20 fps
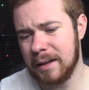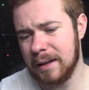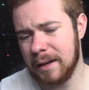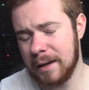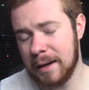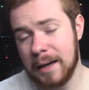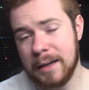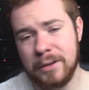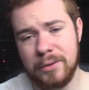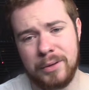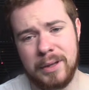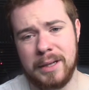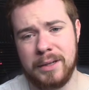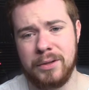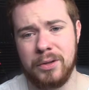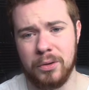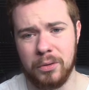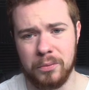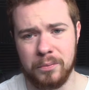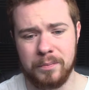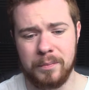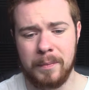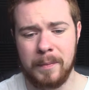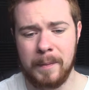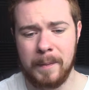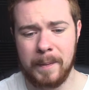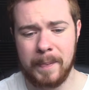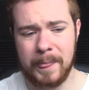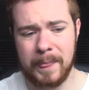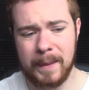I do that too.
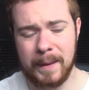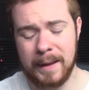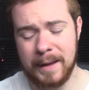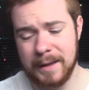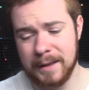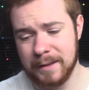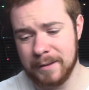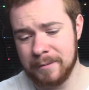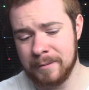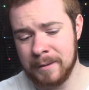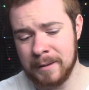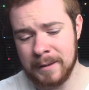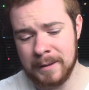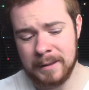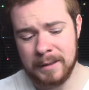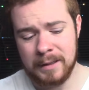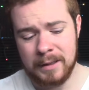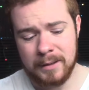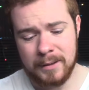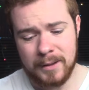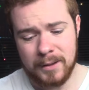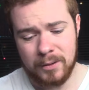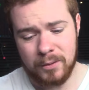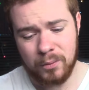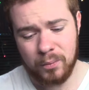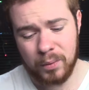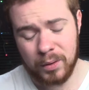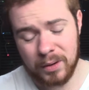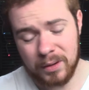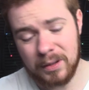And
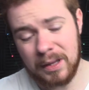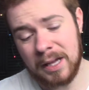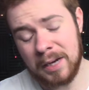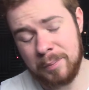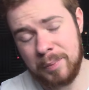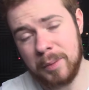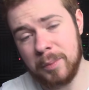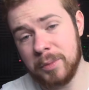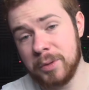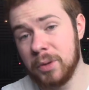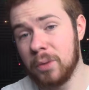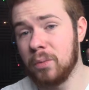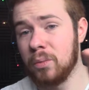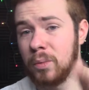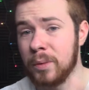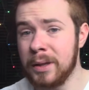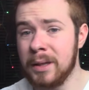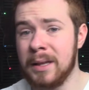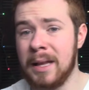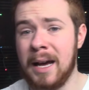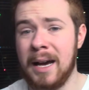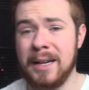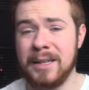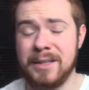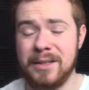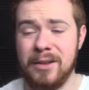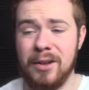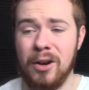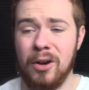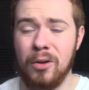what a lot of people don't
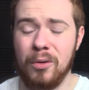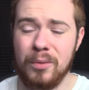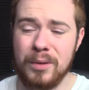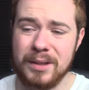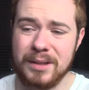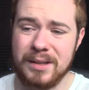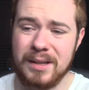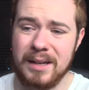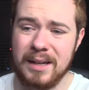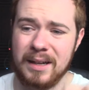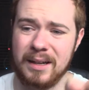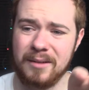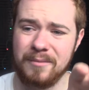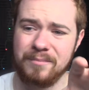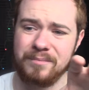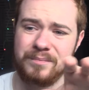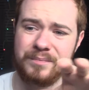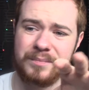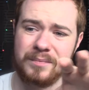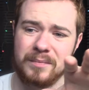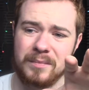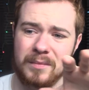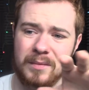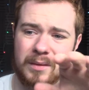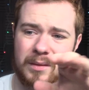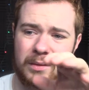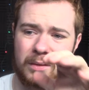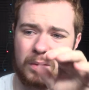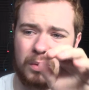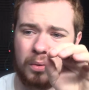realize, though, is that
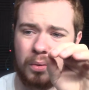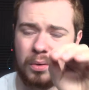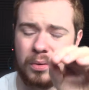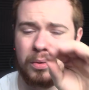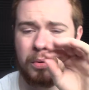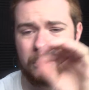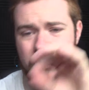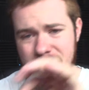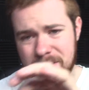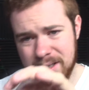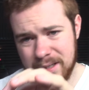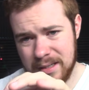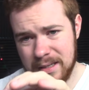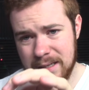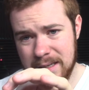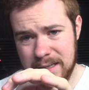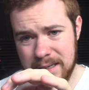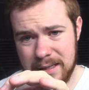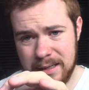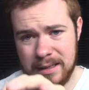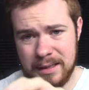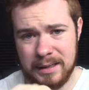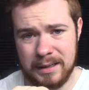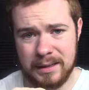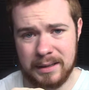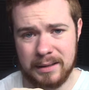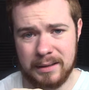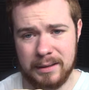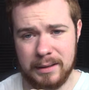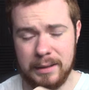who you see
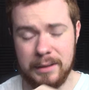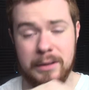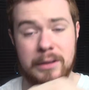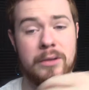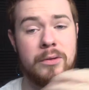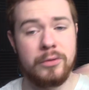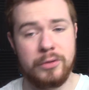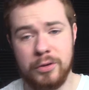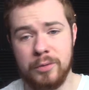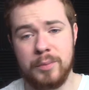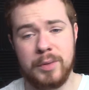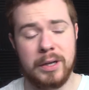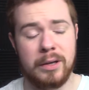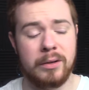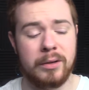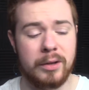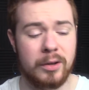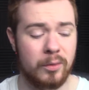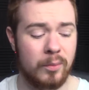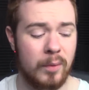in the YouTube channel that you're